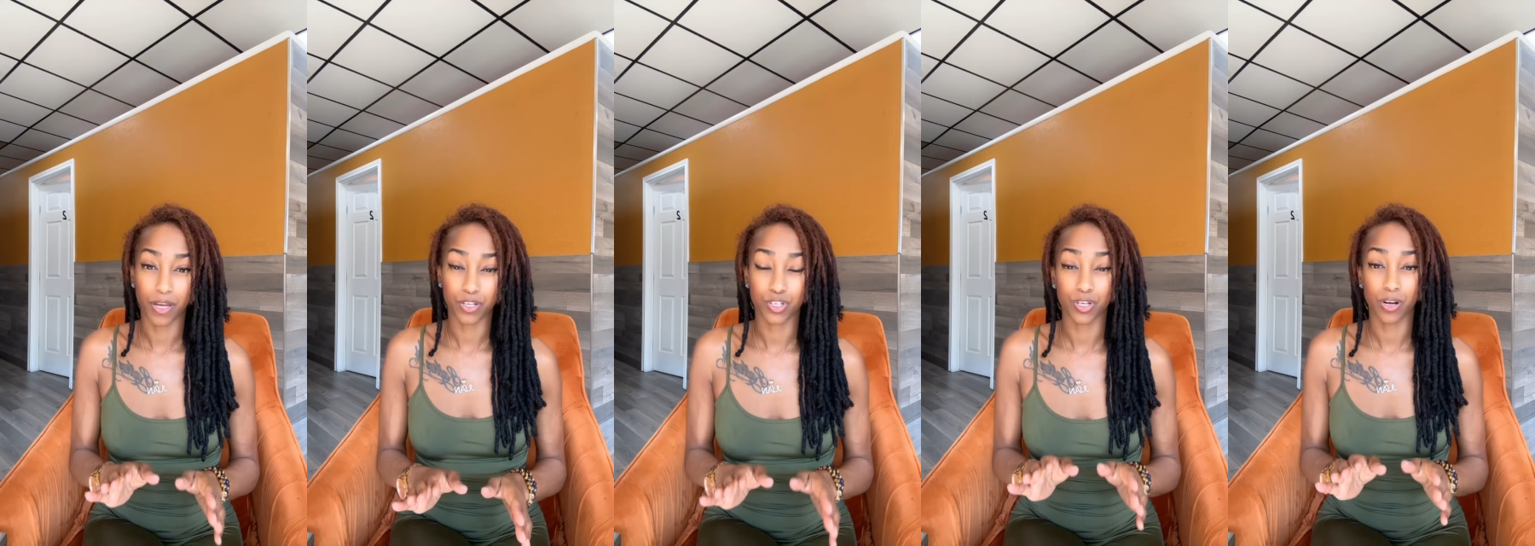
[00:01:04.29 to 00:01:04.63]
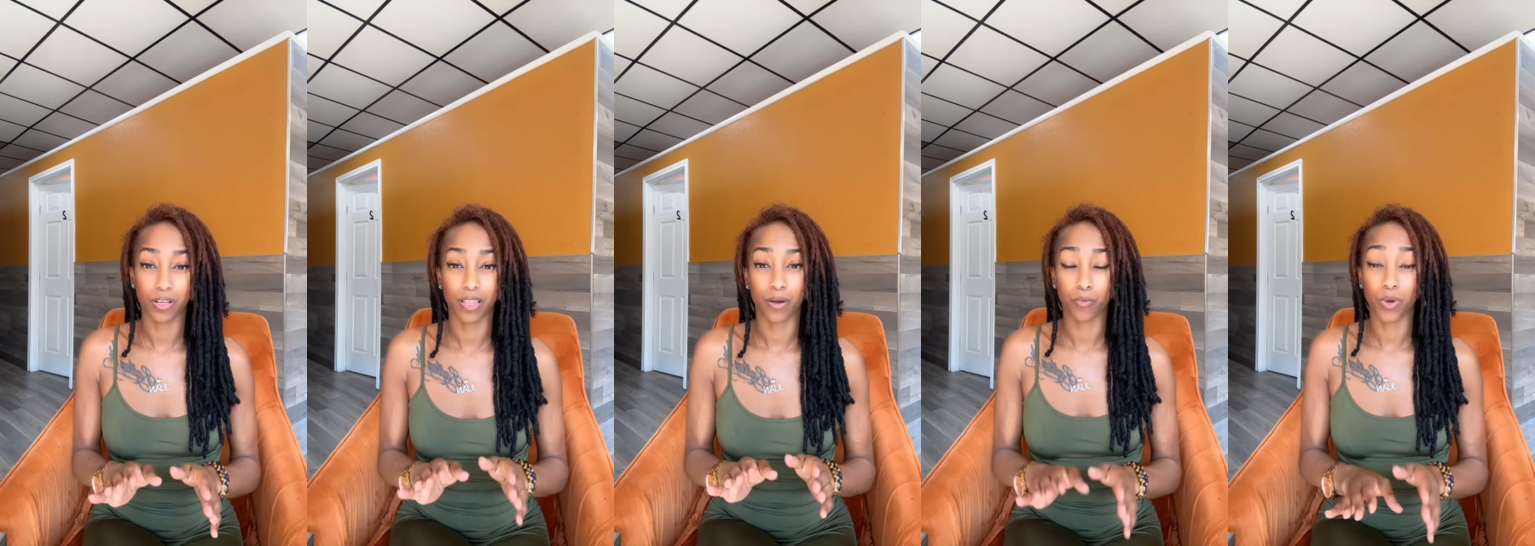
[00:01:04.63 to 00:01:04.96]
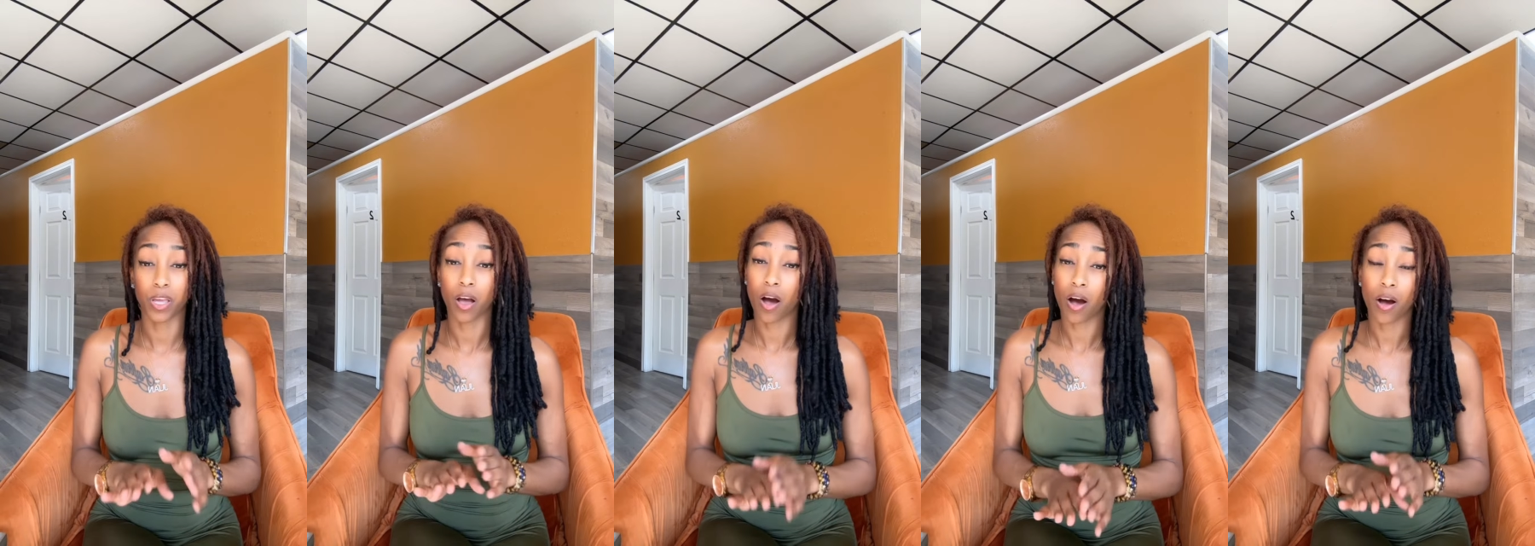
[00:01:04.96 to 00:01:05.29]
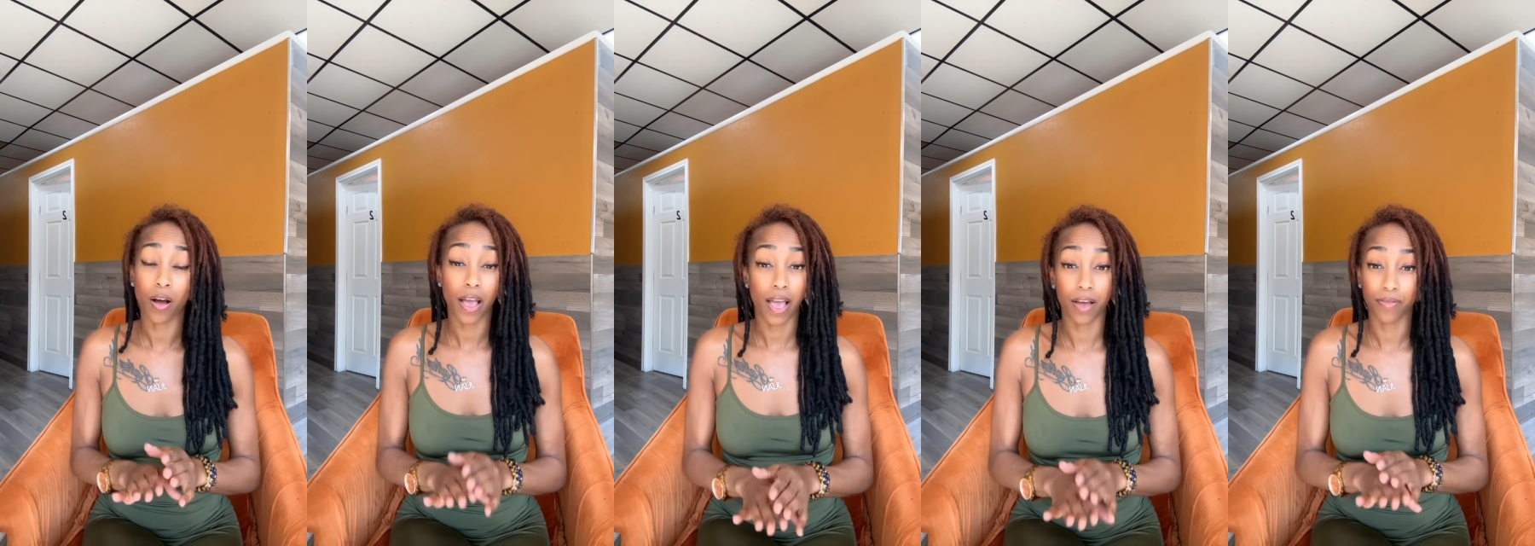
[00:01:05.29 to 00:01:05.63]
sure that we
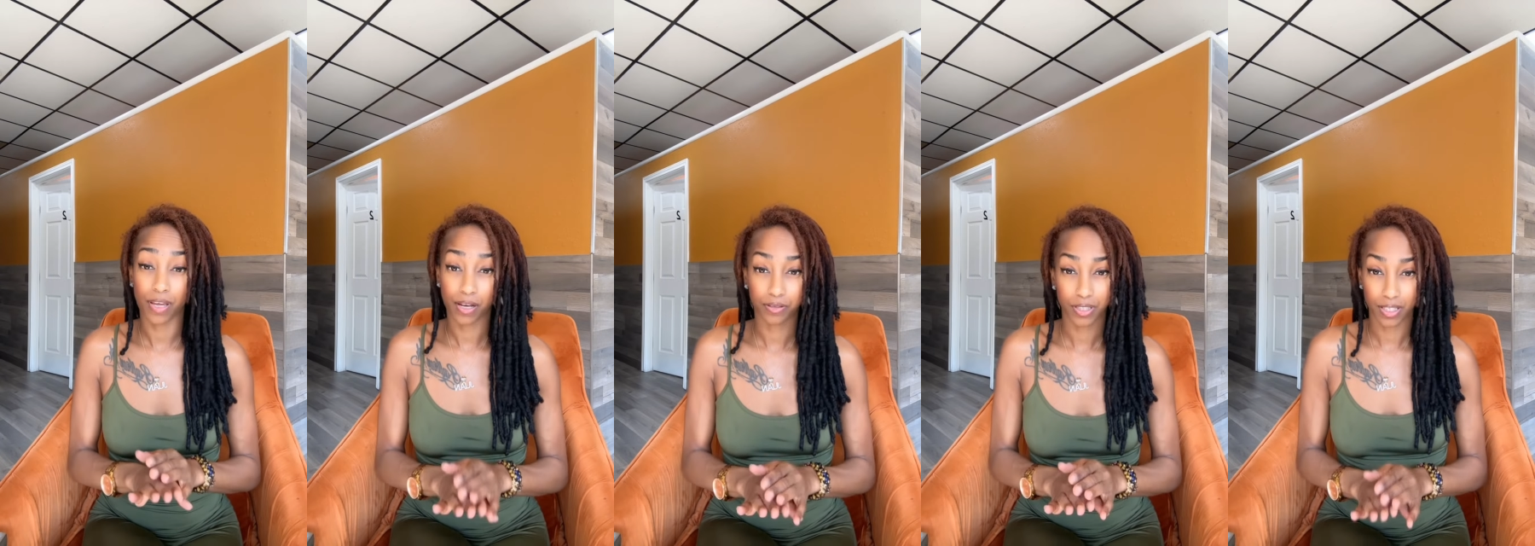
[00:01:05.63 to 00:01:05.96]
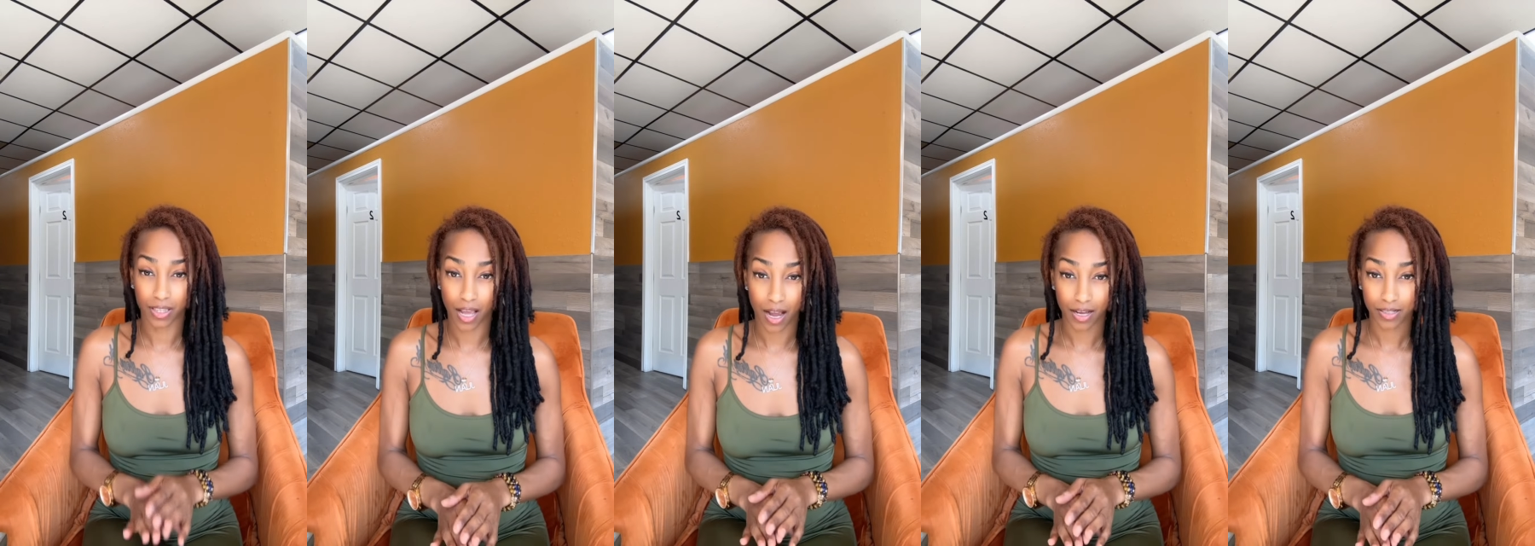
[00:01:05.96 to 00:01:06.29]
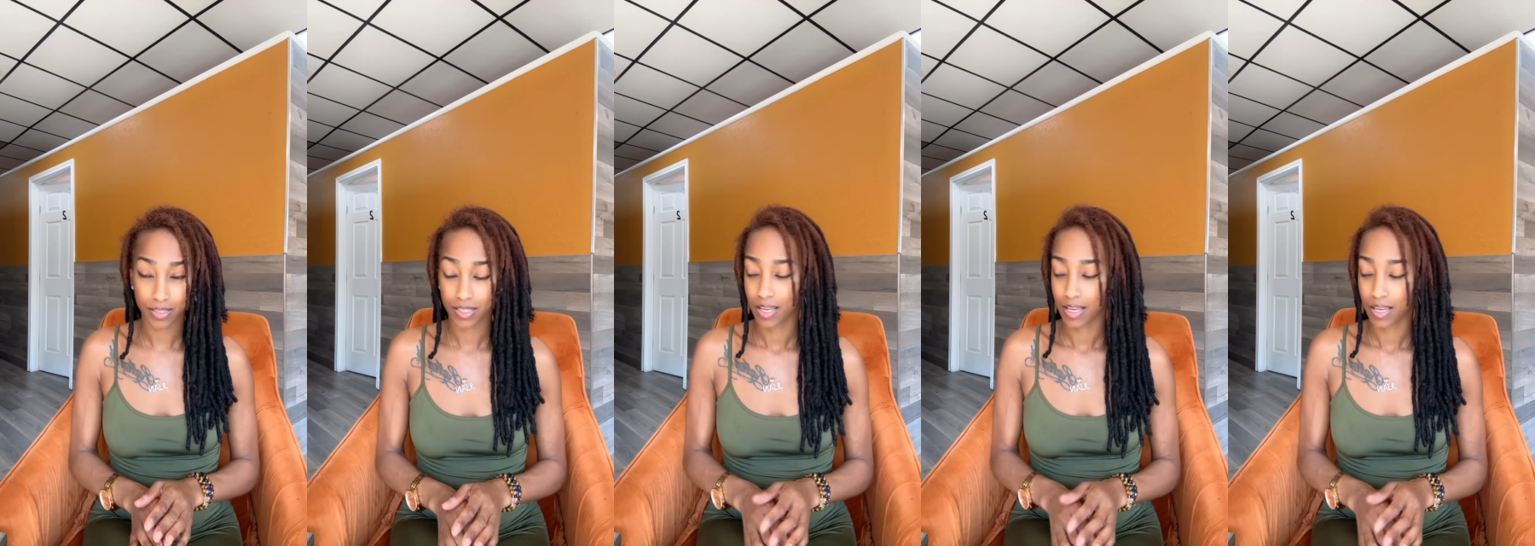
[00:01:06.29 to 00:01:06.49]
all have healthy locks.